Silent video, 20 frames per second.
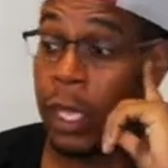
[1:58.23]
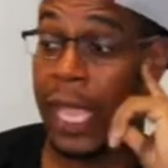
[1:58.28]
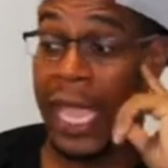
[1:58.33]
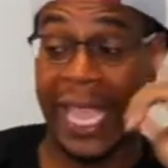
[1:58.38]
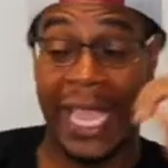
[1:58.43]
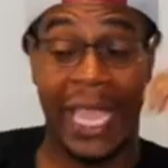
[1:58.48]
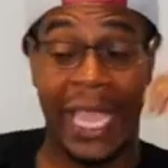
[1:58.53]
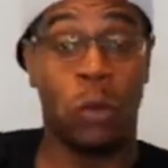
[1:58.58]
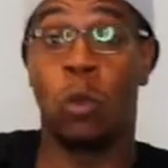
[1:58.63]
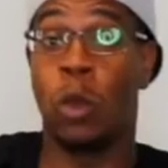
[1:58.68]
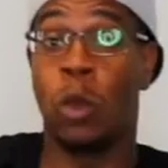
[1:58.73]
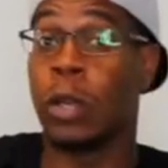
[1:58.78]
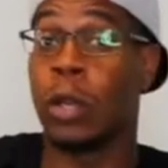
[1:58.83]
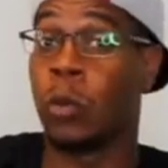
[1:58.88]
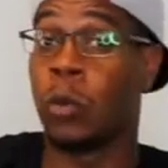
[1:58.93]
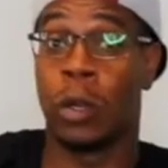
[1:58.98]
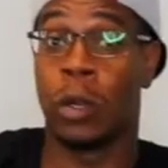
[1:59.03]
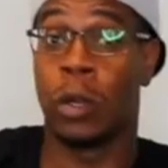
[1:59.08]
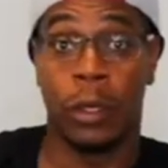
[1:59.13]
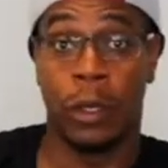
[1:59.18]
In what
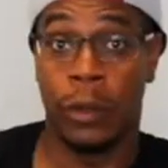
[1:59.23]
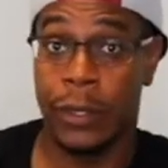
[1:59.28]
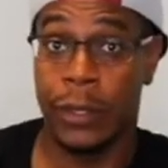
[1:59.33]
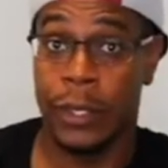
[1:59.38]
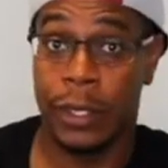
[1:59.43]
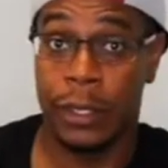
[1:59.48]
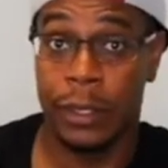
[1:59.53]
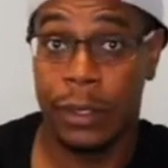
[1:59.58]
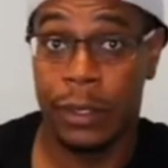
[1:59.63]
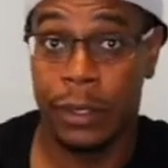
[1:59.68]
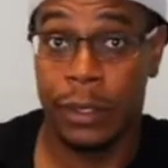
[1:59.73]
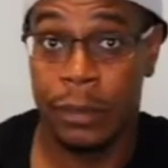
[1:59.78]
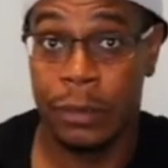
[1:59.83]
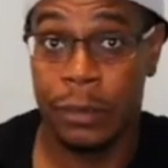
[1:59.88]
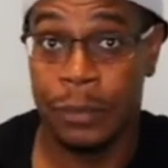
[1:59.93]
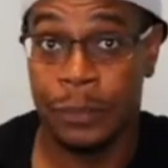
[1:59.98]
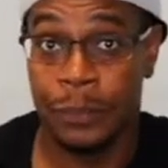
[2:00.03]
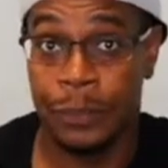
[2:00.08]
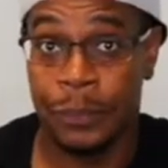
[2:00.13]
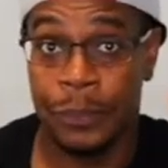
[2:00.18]
world?
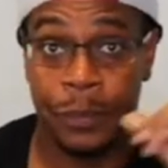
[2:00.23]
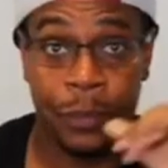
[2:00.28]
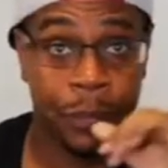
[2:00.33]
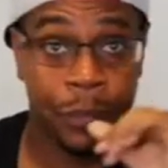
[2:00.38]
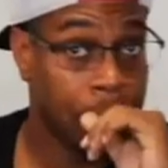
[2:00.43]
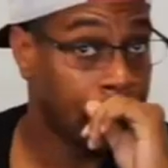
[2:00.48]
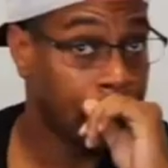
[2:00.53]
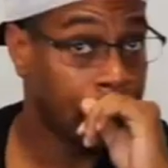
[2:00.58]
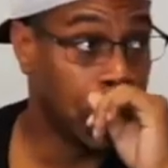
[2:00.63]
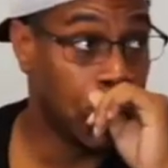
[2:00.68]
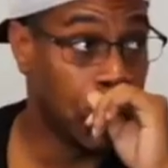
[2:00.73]
You